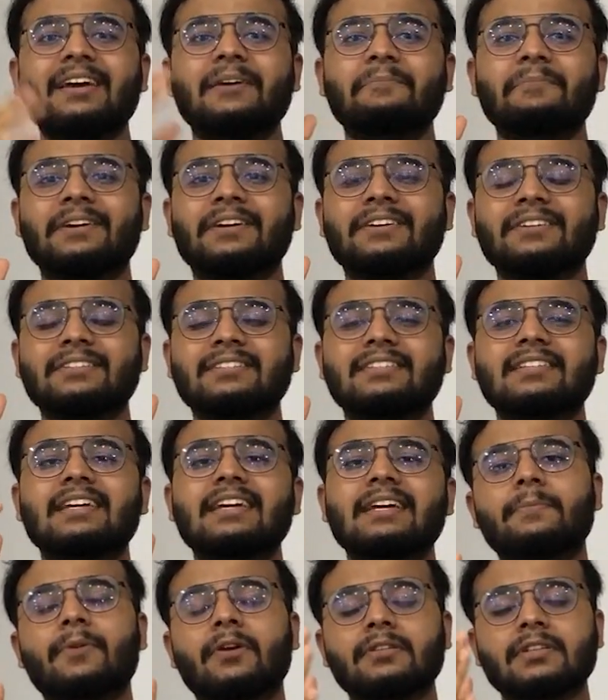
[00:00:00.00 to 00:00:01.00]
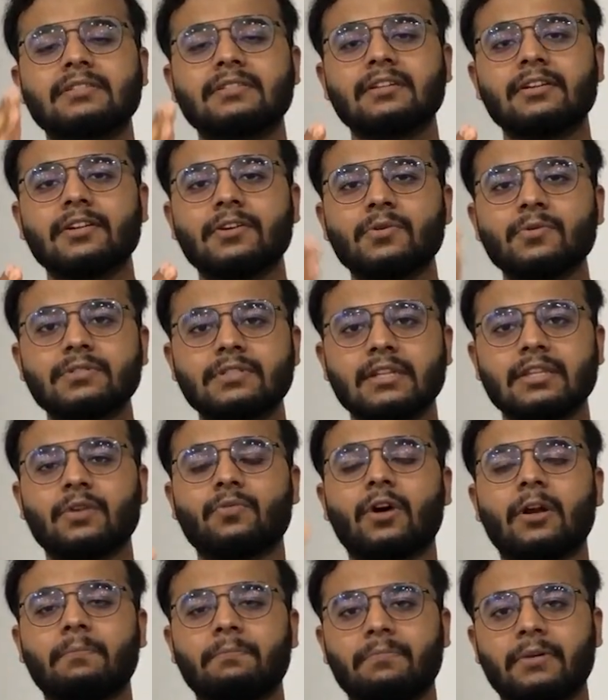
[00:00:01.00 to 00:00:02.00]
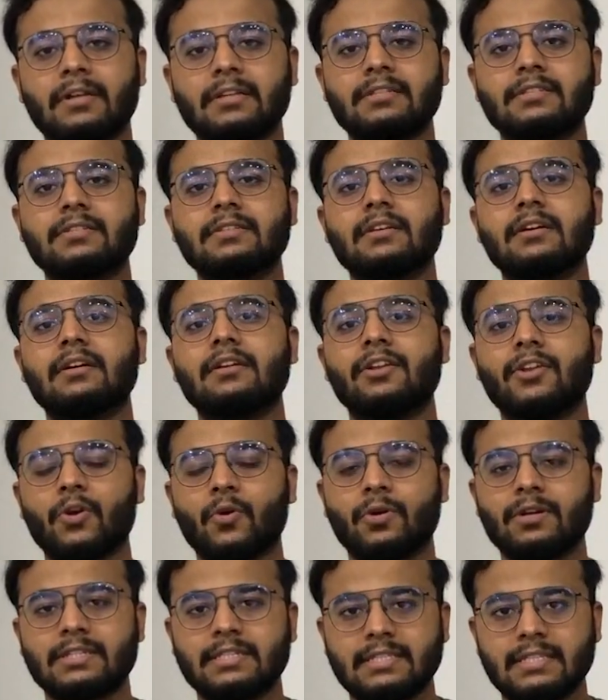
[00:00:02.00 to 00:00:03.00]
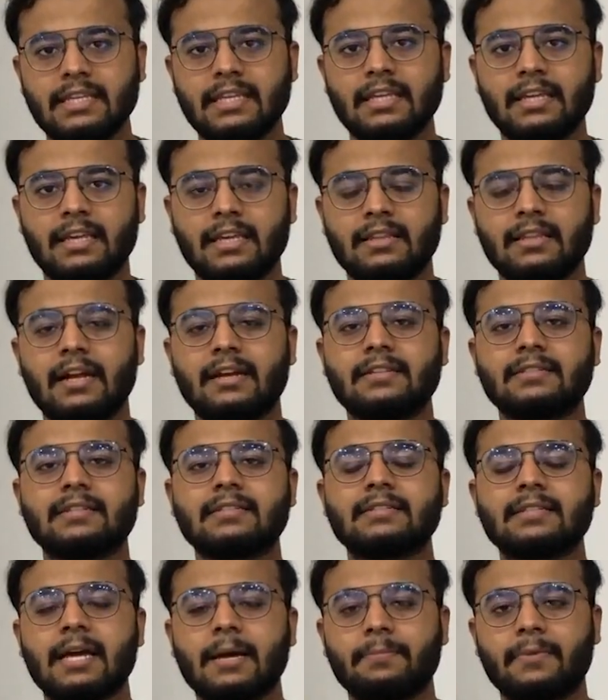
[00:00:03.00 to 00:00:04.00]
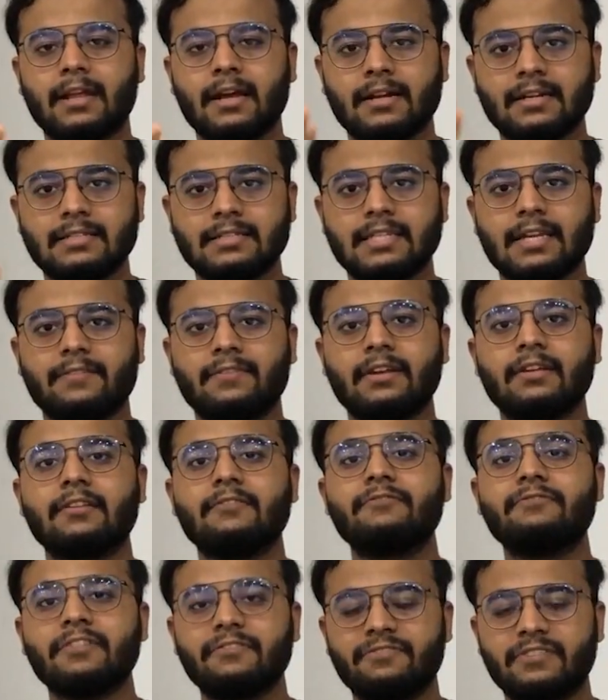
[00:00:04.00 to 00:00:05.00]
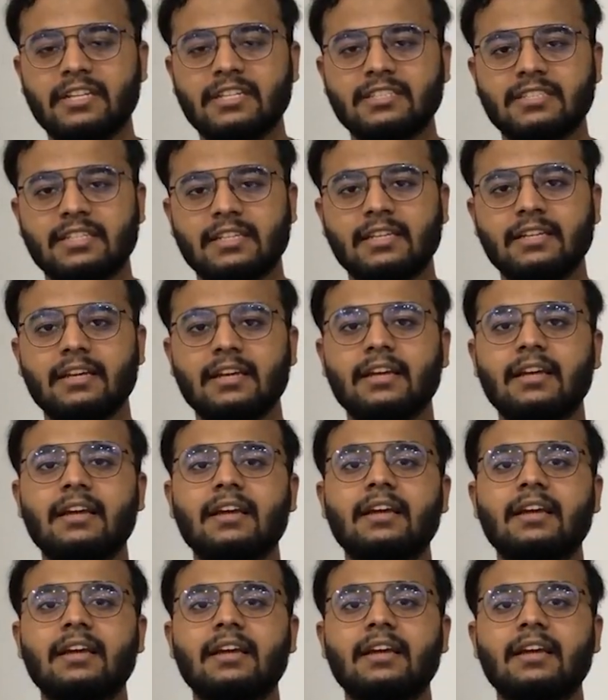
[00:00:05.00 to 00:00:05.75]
because processor used in the OnePlus Nord CE, that is a Snapdragon 750G,